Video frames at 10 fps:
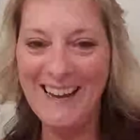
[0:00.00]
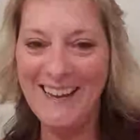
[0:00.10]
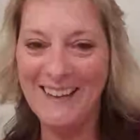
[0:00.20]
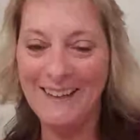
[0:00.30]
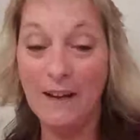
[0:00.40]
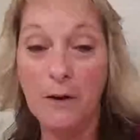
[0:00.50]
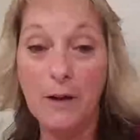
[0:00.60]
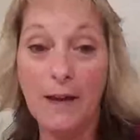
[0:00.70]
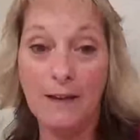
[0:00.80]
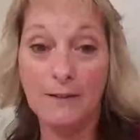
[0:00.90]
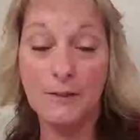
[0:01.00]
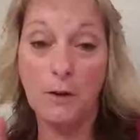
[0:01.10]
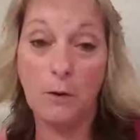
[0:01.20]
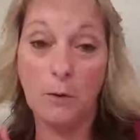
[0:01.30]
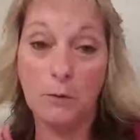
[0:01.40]
Hi. Okay,
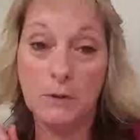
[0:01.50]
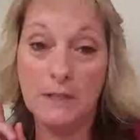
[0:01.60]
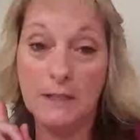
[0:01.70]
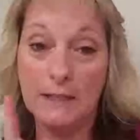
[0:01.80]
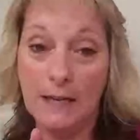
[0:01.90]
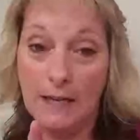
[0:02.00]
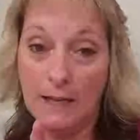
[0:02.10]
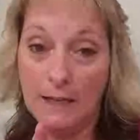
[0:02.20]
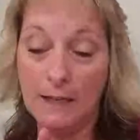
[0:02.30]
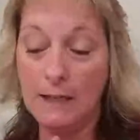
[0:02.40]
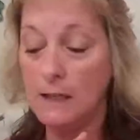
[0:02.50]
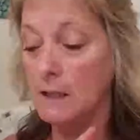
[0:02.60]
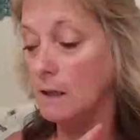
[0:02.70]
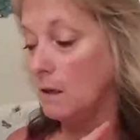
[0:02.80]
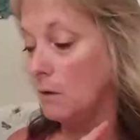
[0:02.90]
so today
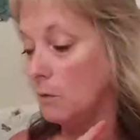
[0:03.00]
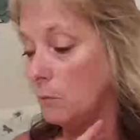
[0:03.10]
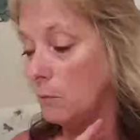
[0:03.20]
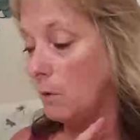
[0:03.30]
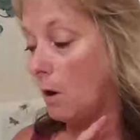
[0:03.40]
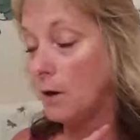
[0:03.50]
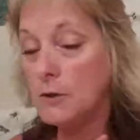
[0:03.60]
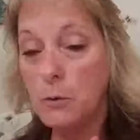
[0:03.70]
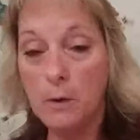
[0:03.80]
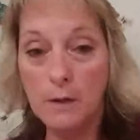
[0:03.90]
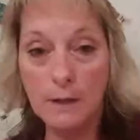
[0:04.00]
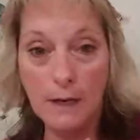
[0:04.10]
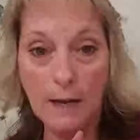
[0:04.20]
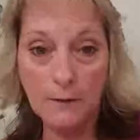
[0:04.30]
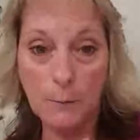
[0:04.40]
our toilet
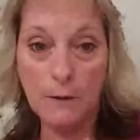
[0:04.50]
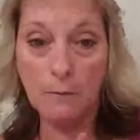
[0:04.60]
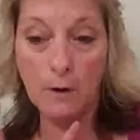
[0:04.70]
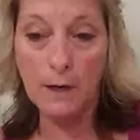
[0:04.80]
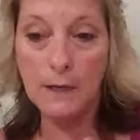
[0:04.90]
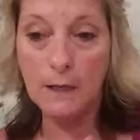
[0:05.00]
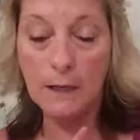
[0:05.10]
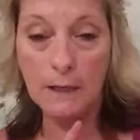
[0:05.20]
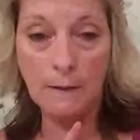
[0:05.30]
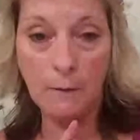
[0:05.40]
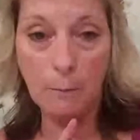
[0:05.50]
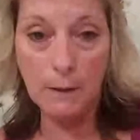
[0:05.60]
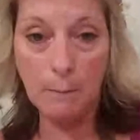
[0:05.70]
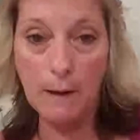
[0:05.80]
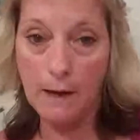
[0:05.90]
has been running in the
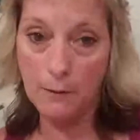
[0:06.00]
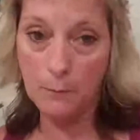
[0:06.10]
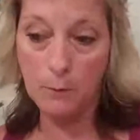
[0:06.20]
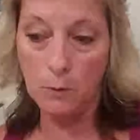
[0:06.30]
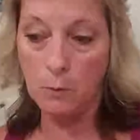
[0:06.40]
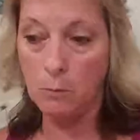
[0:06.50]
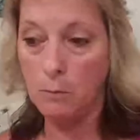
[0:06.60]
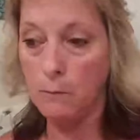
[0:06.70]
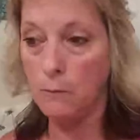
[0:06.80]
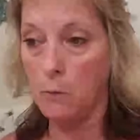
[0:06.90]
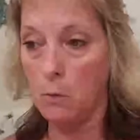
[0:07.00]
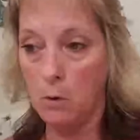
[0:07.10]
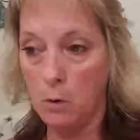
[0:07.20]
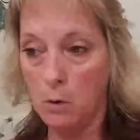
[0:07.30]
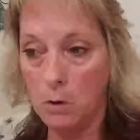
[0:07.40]
big bathroom
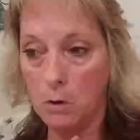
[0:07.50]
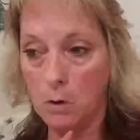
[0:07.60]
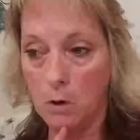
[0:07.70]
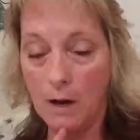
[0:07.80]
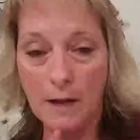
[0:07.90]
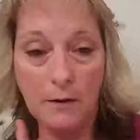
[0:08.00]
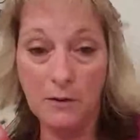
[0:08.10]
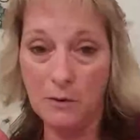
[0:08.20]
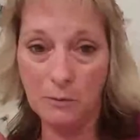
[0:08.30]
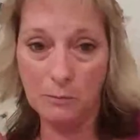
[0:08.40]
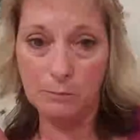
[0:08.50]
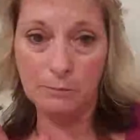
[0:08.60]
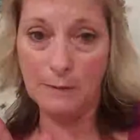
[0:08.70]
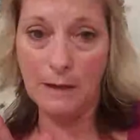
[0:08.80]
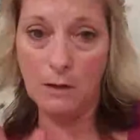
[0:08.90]
for I don't know
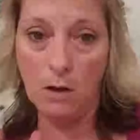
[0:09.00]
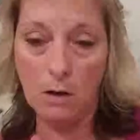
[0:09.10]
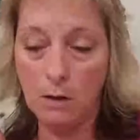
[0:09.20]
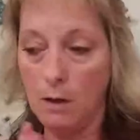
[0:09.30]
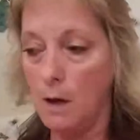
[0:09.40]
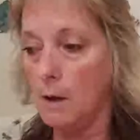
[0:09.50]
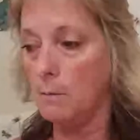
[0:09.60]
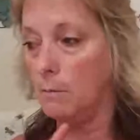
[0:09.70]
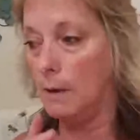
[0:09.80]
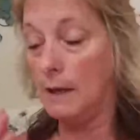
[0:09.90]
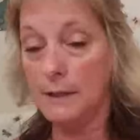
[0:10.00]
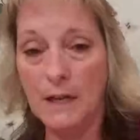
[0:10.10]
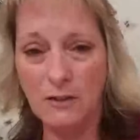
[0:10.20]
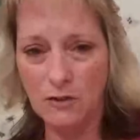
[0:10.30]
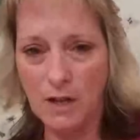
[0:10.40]
how long. Ed and
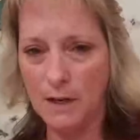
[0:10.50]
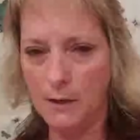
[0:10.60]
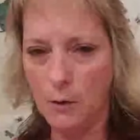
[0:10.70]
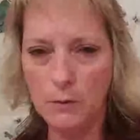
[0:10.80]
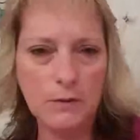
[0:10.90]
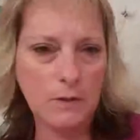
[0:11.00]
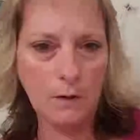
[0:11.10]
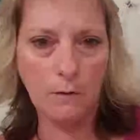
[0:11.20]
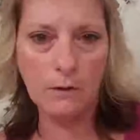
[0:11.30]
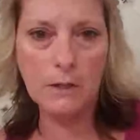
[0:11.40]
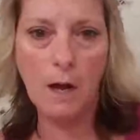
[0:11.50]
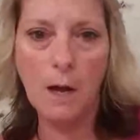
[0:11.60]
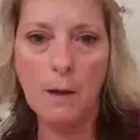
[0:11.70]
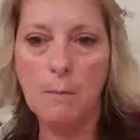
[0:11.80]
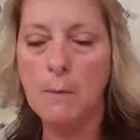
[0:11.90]
I just kind of noticed it over
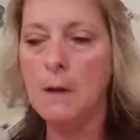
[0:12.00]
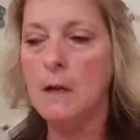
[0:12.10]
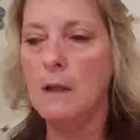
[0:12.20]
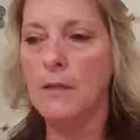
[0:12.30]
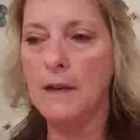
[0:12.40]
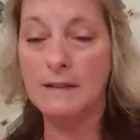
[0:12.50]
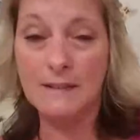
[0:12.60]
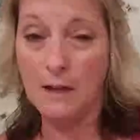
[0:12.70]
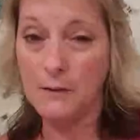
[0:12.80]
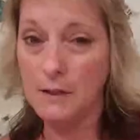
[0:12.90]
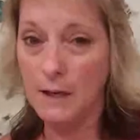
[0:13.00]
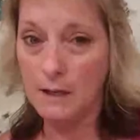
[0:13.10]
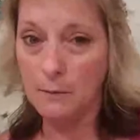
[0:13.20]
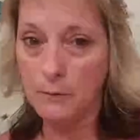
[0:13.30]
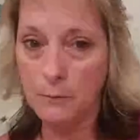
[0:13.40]
time that it sounded like
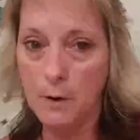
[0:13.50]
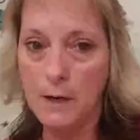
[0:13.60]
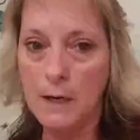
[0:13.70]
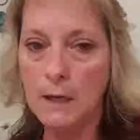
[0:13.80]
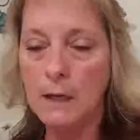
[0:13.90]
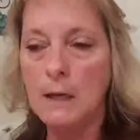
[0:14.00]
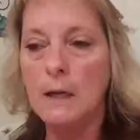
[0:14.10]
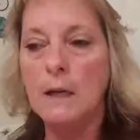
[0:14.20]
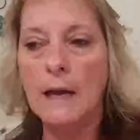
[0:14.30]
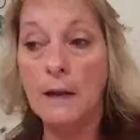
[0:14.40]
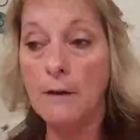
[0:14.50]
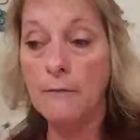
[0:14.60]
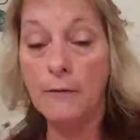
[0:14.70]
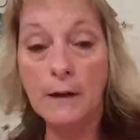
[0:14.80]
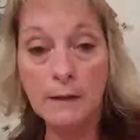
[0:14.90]
it was running, and I
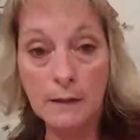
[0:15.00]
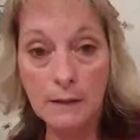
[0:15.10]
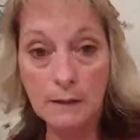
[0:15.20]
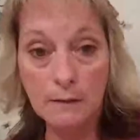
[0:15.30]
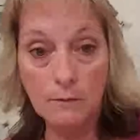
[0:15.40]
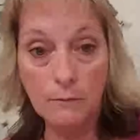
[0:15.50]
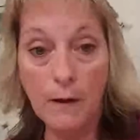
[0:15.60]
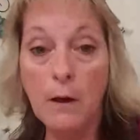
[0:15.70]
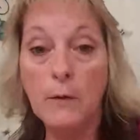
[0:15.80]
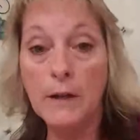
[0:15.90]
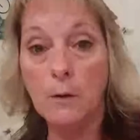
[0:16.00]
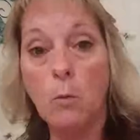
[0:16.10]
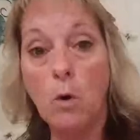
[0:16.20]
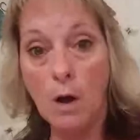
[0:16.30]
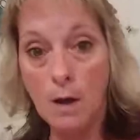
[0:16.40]
finally found that it
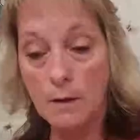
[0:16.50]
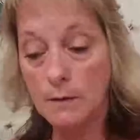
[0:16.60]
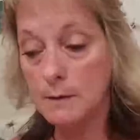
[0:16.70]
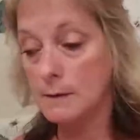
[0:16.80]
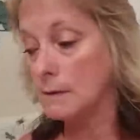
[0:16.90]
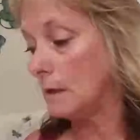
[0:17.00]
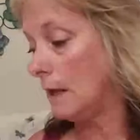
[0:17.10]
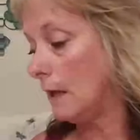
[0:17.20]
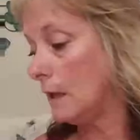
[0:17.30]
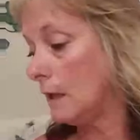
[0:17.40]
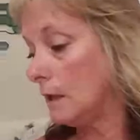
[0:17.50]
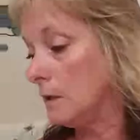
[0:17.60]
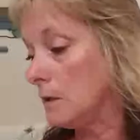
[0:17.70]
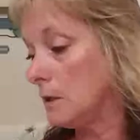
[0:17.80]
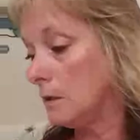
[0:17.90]
was,
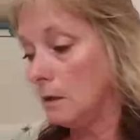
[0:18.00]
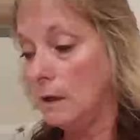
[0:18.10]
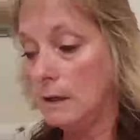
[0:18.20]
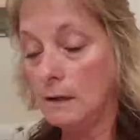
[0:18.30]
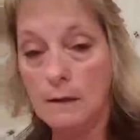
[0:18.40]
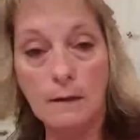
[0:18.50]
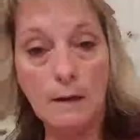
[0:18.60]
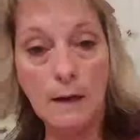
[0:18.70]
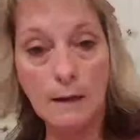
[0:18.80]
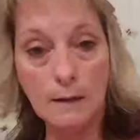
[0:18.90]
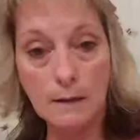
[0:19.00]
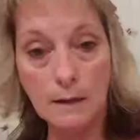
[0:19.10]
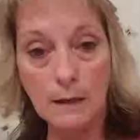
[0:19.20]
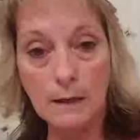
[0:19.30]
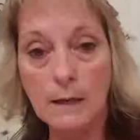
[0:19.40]
and he had
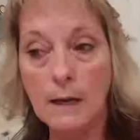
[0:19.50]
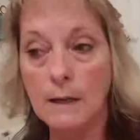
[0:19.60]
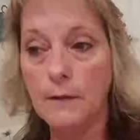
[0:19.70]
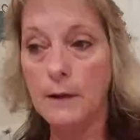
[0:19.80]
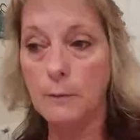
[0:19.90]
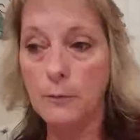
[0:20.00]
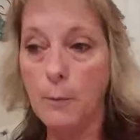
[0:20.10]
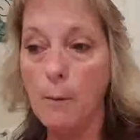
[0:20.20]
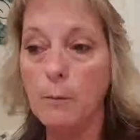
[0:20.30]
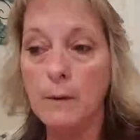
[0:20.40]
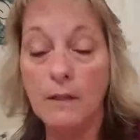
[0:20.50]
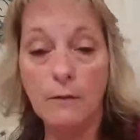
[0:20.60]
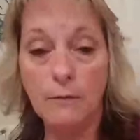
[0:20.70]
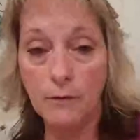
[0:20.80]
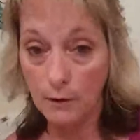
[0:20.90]
indicated that it was probably the
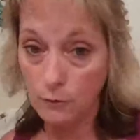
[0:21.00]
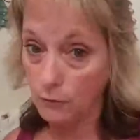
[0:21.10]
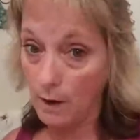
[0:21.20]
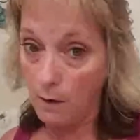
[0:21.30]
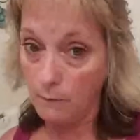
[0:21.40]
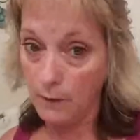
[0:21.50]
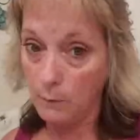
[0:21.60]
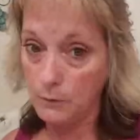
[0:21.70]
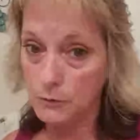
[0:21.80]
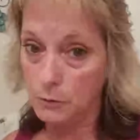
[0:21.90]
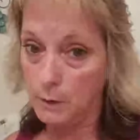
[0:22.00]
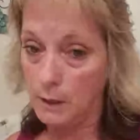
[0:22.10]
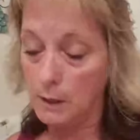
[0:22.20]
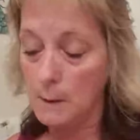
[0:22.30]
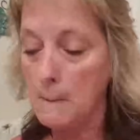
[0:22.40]
flush valve that was doing it.